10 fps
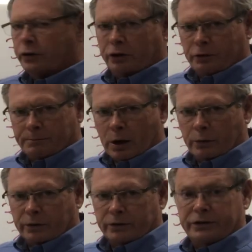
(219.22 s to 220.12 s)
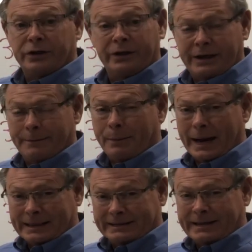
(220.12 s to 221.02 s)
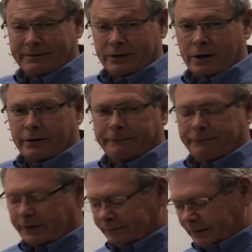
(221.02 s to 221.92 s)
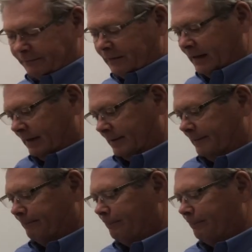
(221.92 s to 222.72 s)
to your motor till you get past 750 feet.